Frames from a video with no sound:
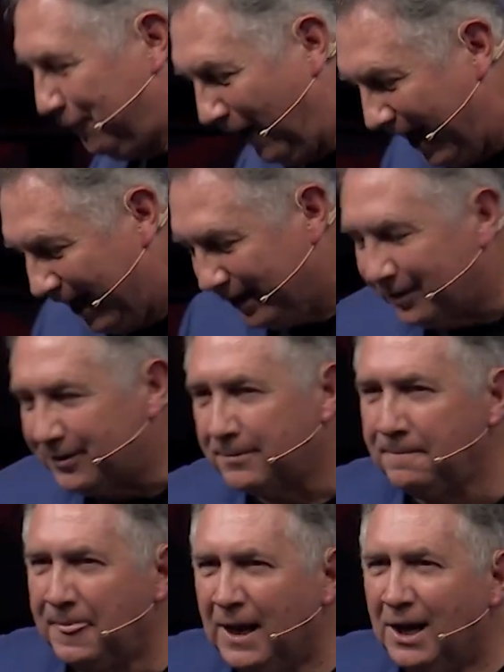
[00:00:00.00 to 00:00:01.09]
faith
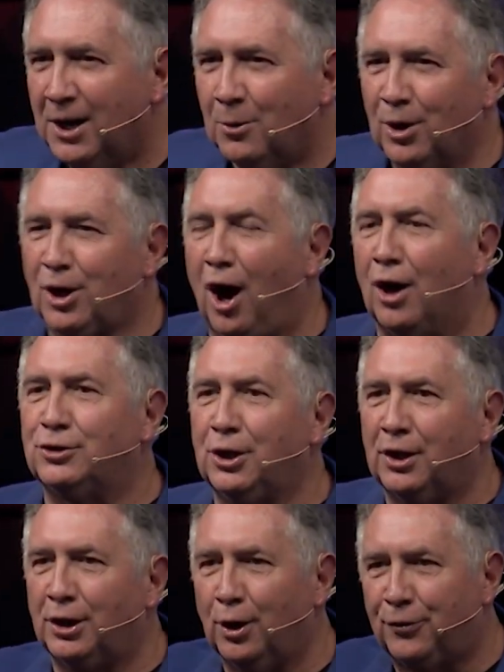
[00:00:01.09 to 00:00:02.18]
will cause you
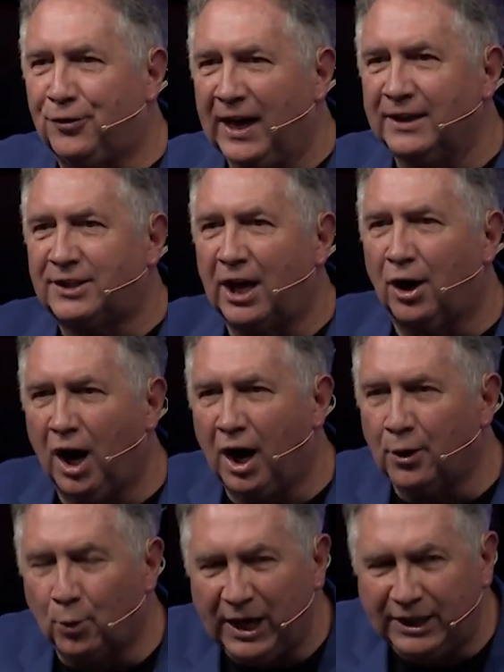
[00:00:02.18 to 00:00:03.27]
to do things that are
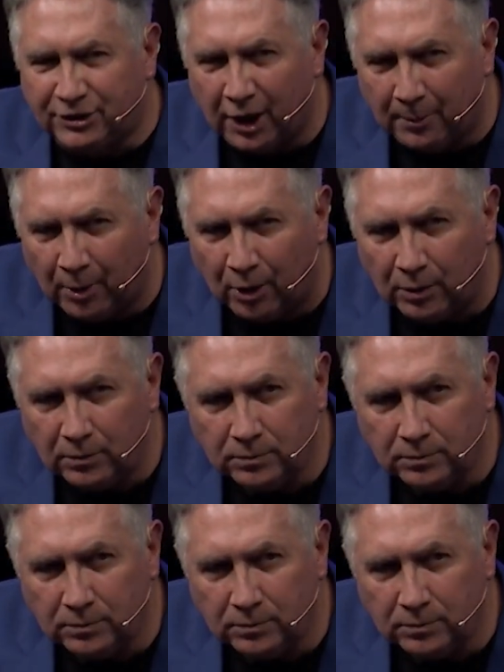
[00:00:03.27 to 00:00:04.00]
unreasonable.